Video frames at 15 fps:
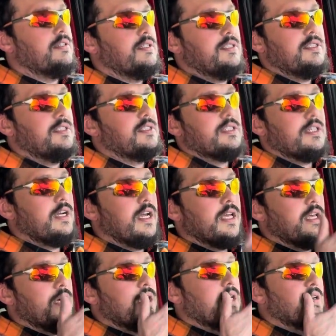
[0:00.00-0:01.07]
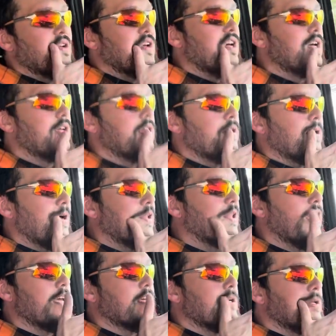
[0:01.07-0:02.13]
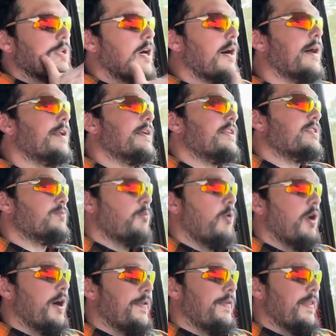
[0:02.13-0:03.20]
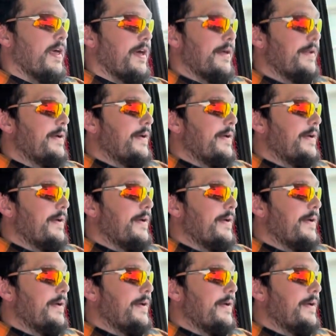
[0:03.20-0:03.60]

It's just a great gun. I like it a lot. It's one that,